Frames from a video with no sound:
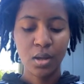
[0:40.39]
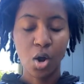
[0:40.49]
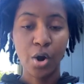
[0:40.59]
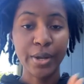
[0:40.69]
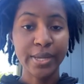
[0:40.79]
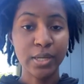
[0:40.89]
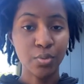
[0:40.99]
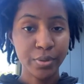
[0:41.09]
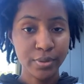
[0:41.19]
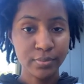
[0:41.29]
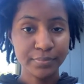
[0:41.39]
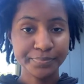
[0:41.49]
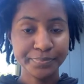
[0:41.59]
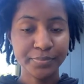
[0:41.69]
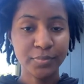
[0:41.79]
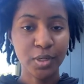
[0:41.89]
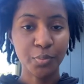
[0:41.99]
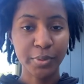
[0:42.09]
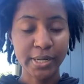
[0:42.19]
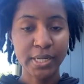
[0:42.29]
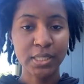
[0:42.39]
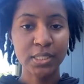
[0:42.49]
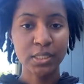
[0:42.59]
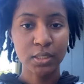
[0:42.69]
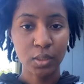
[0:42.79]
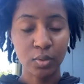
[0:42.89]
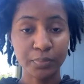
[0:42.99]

argan oil, right? So